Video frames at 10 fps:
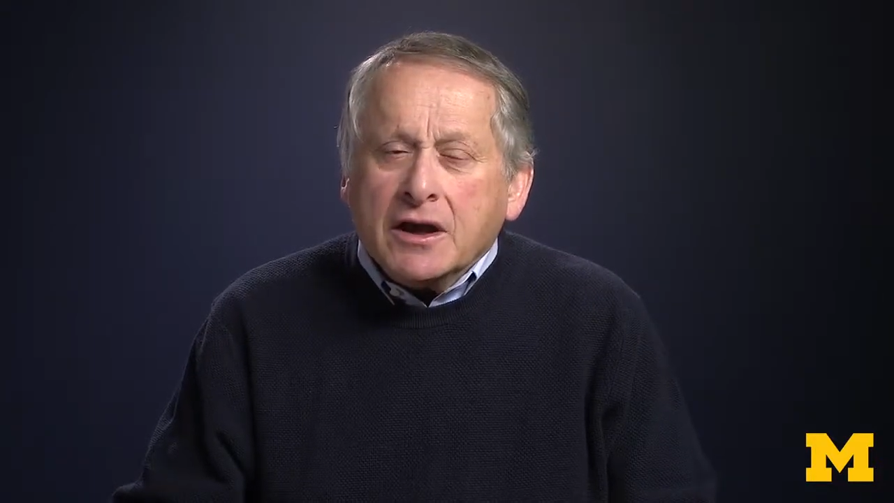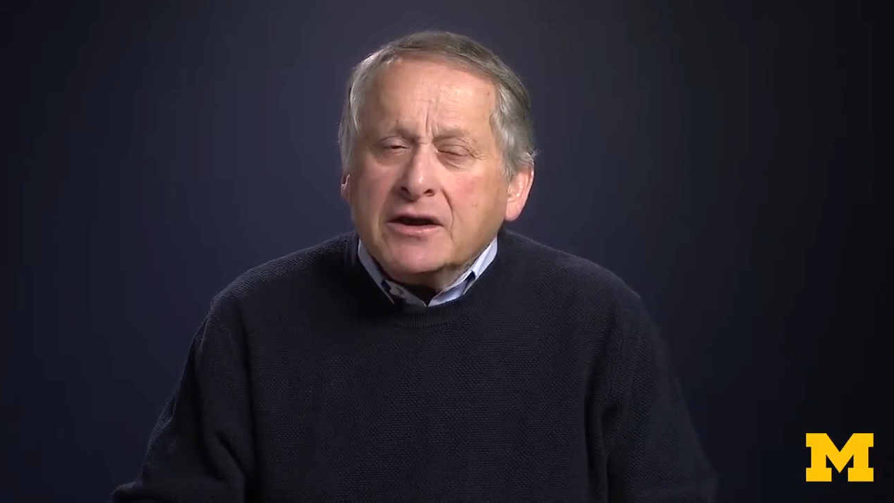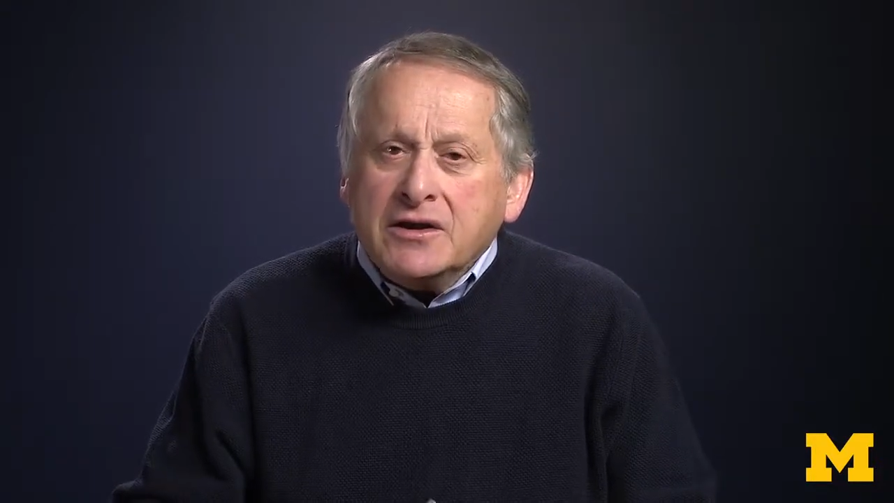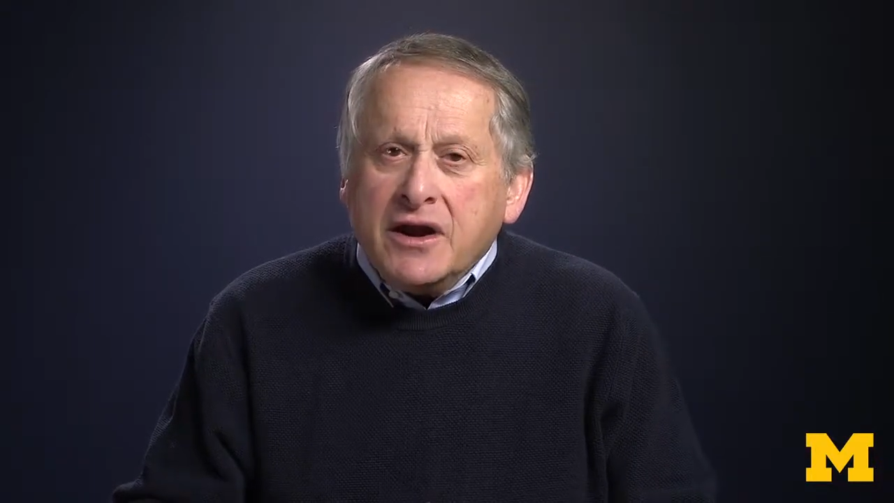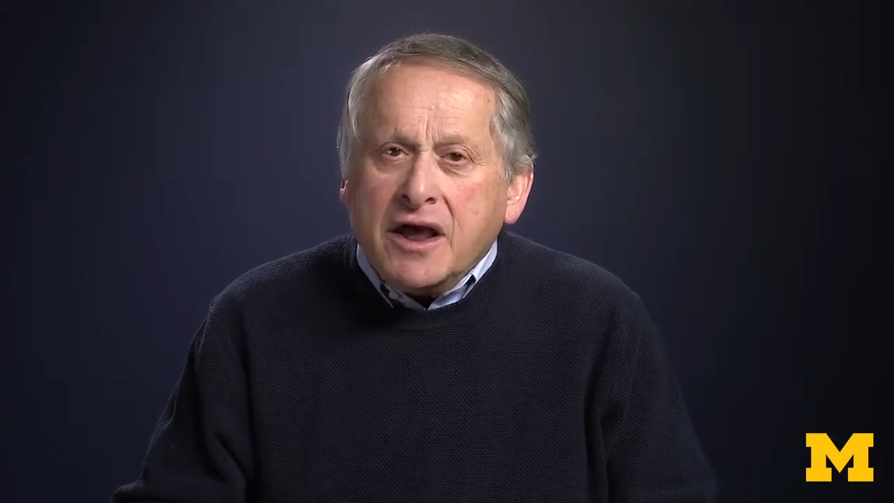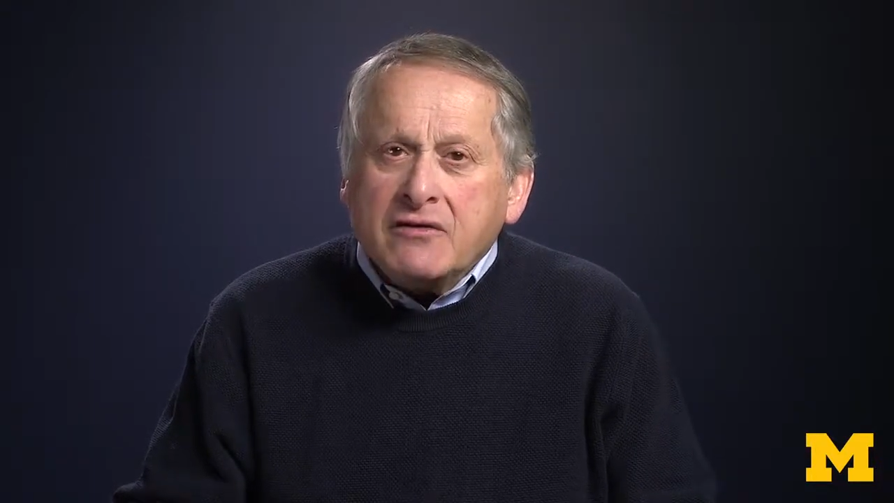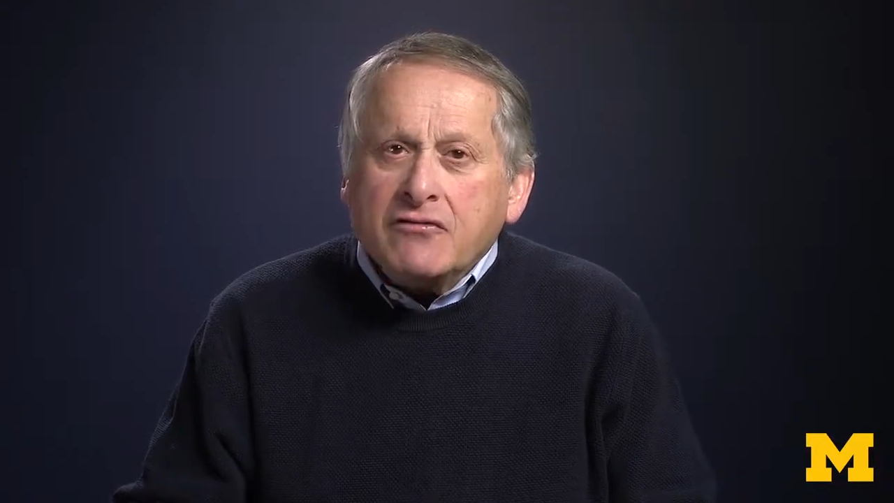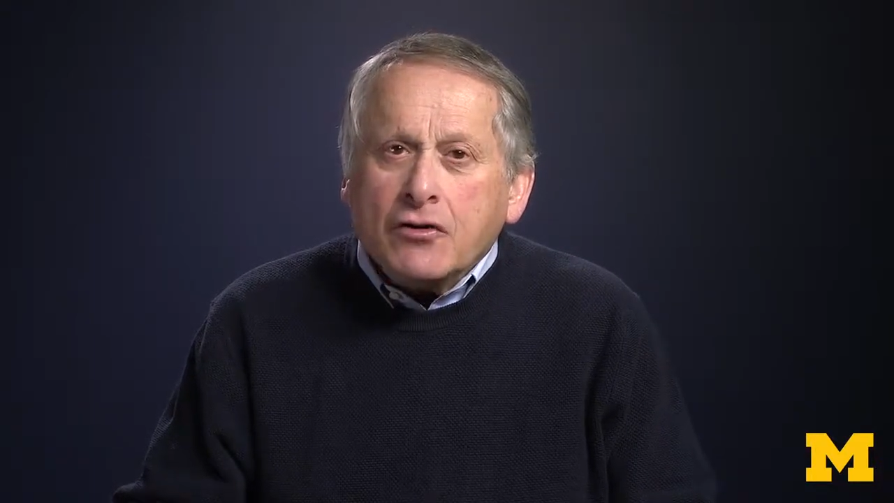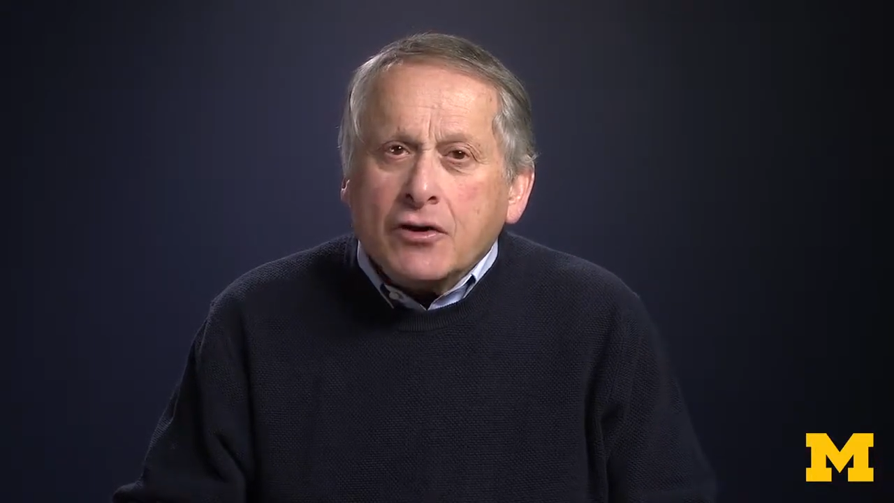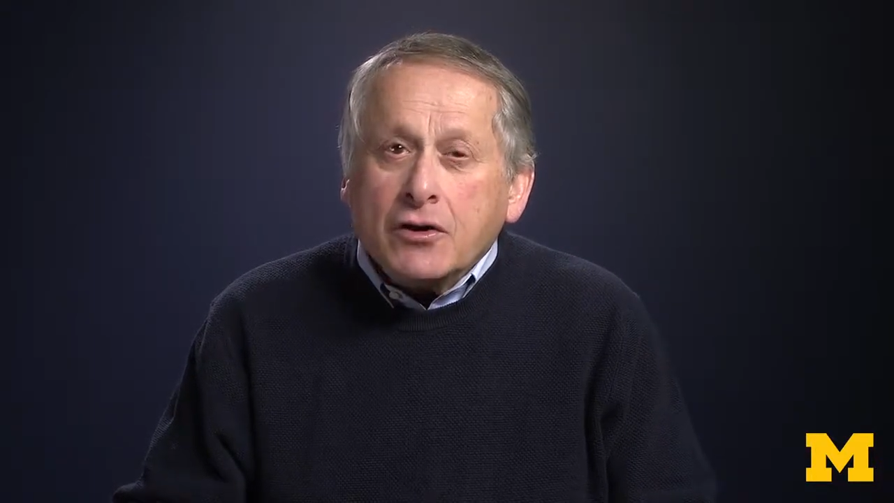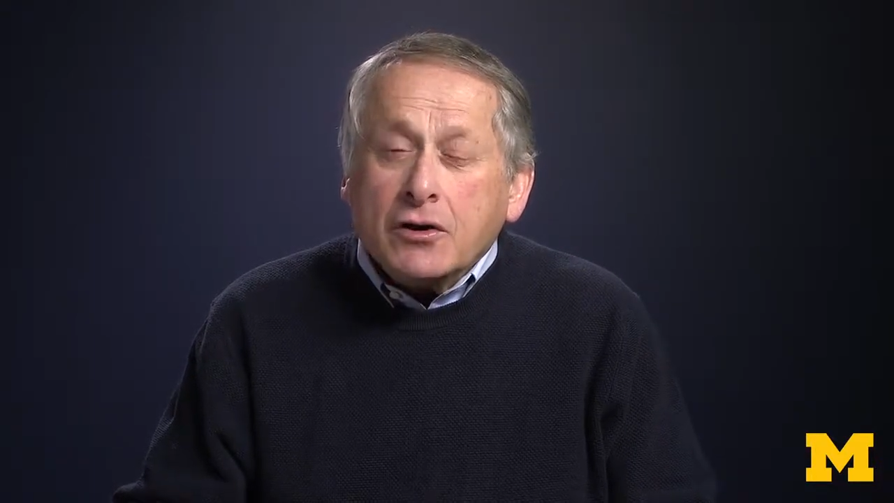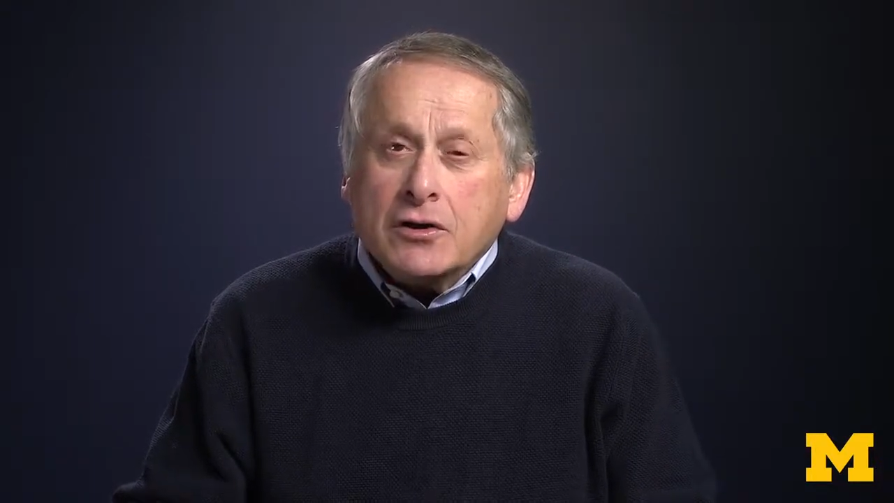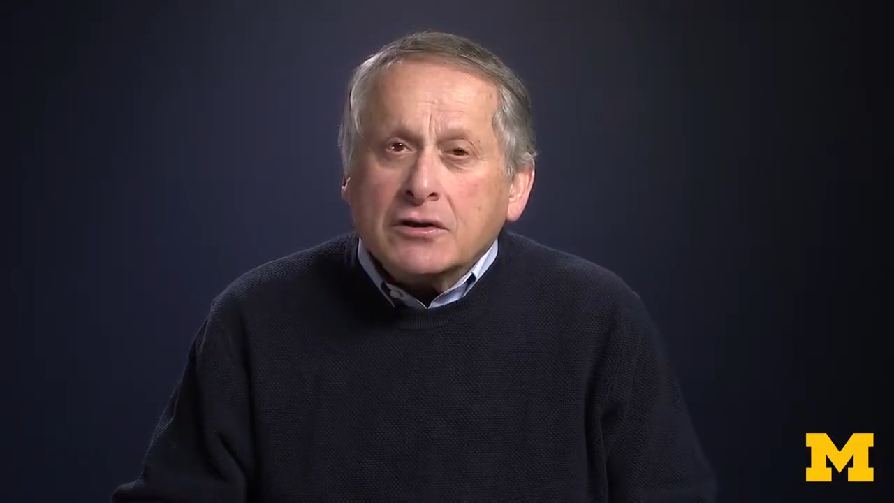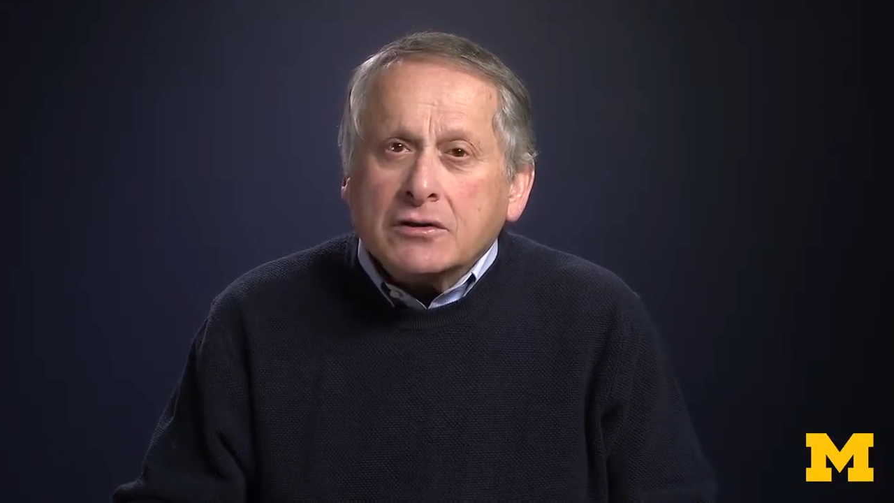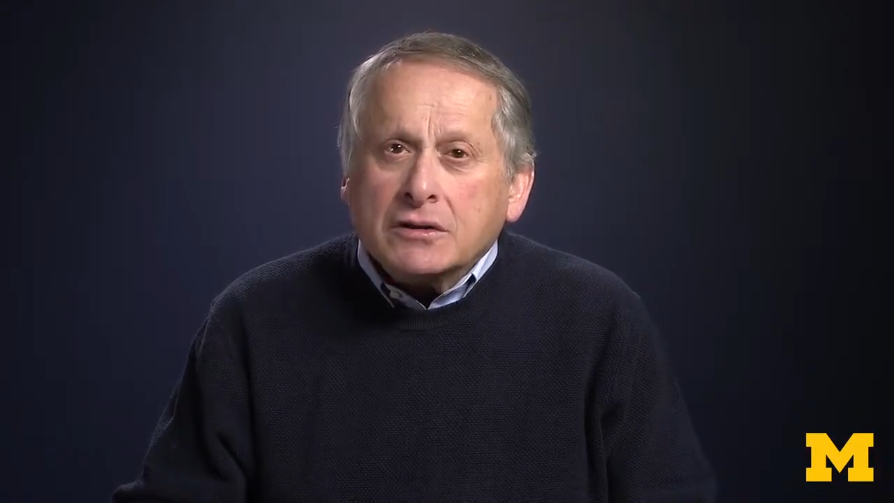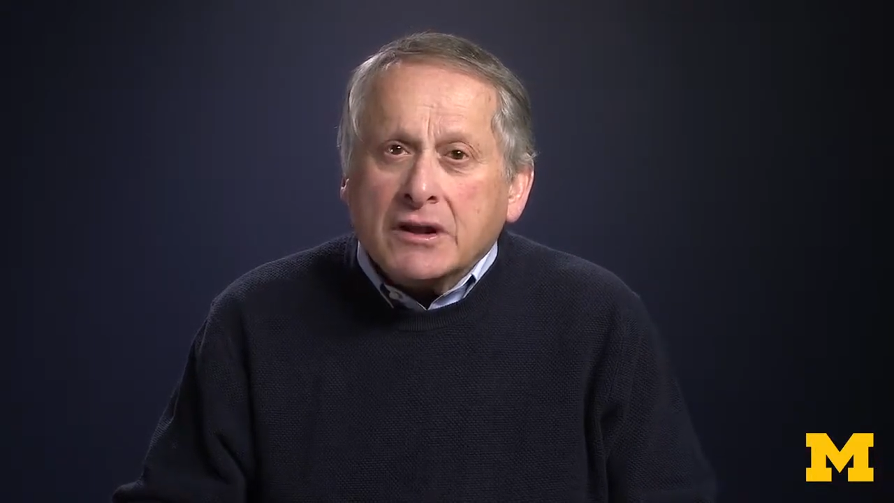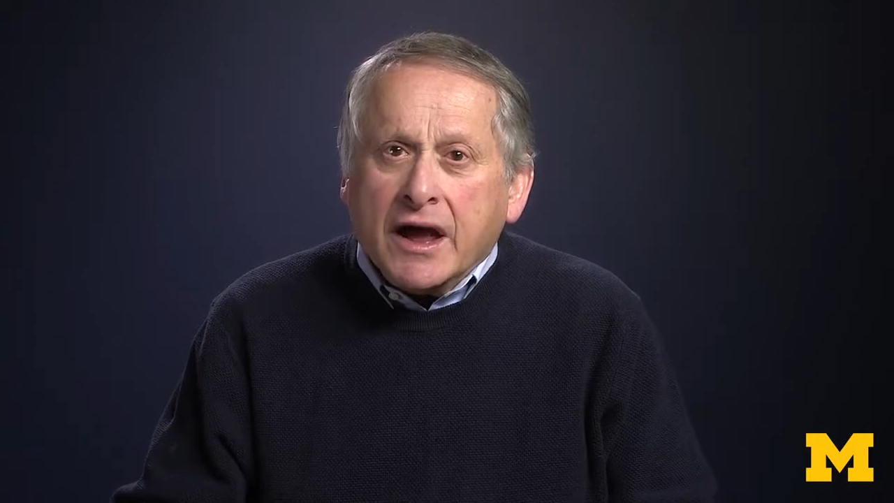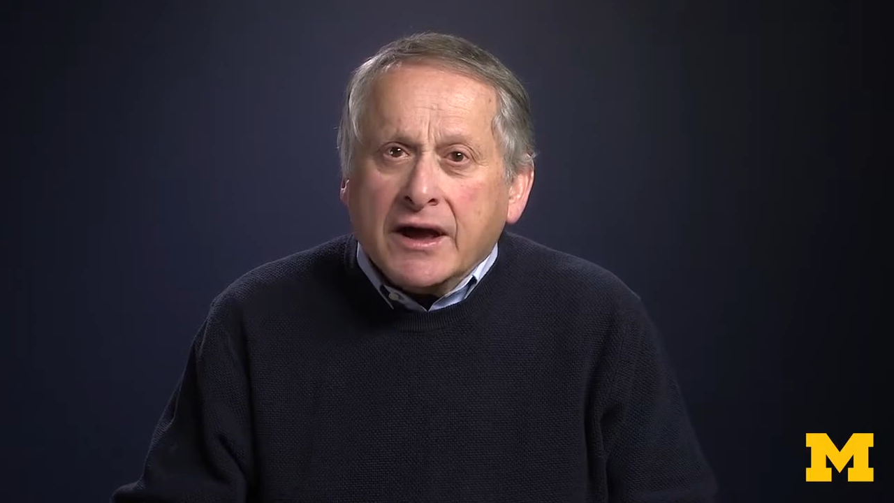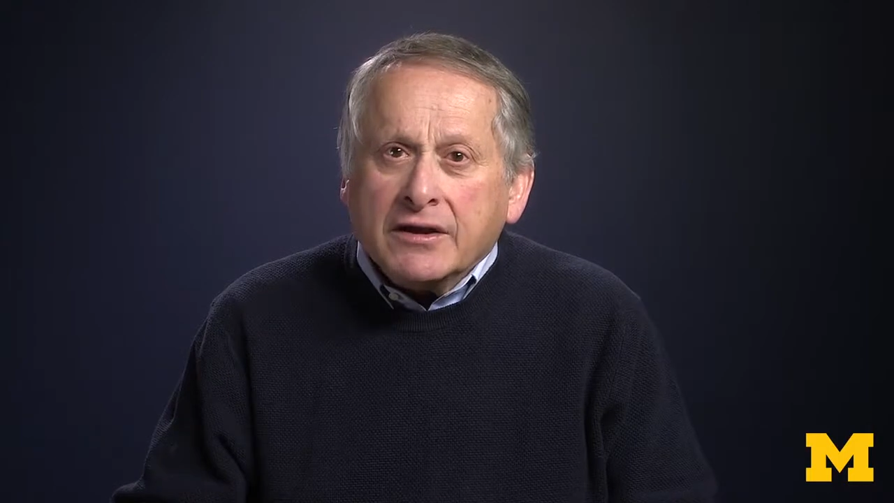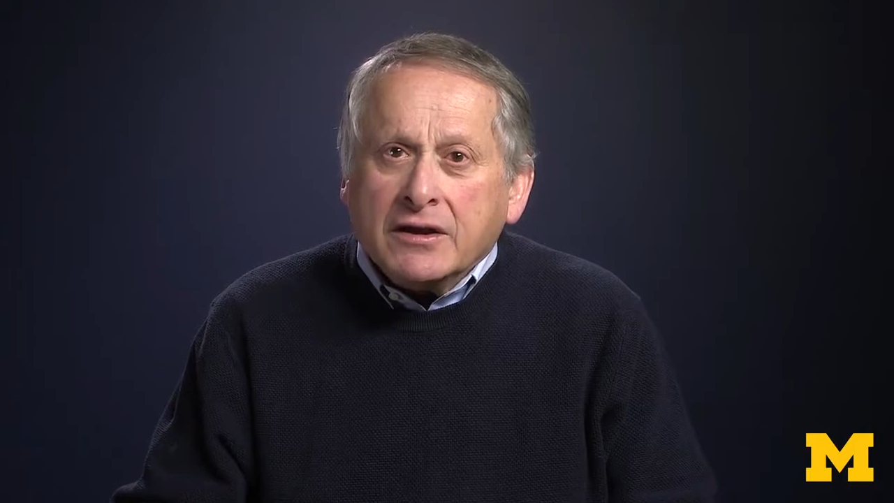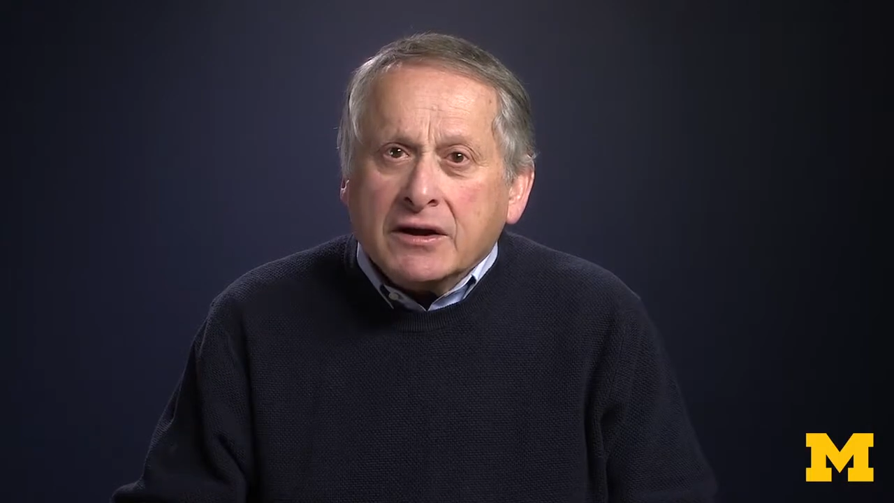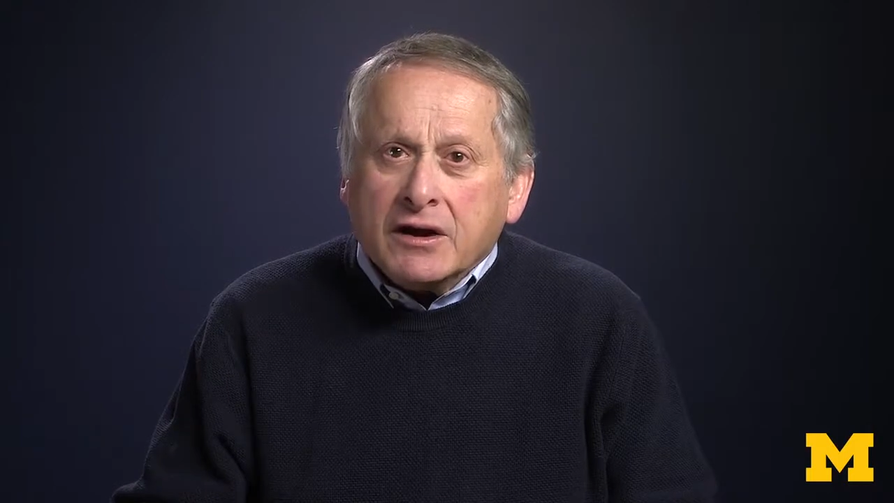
Never let